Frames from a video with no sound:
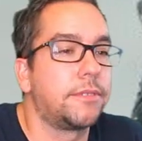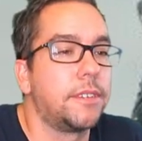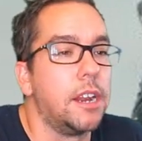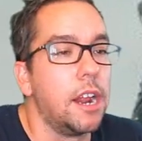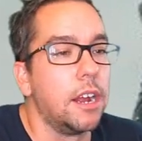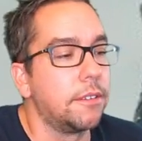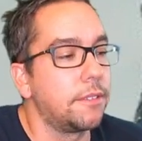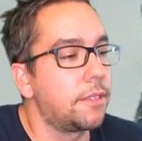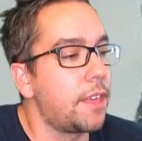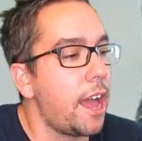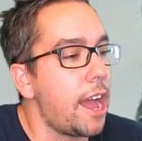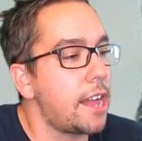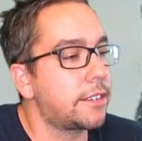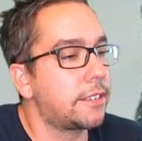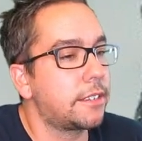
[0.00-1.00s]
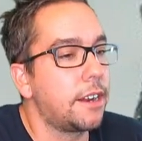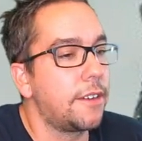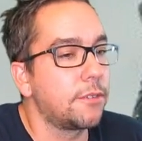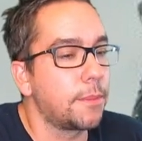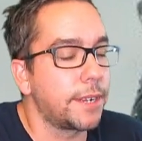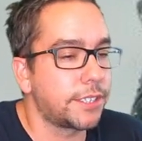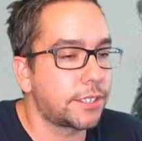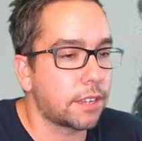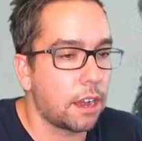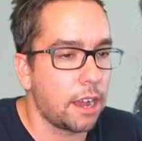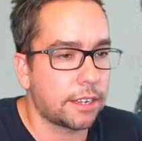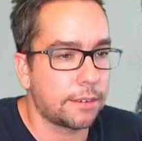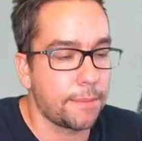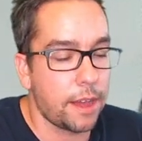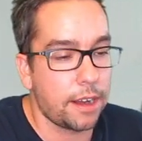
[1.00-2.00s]
you know, that and everybody's
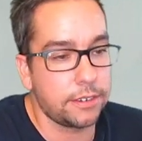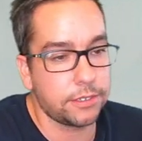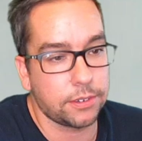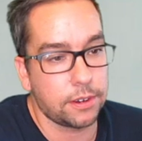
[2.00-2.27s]
talking about it.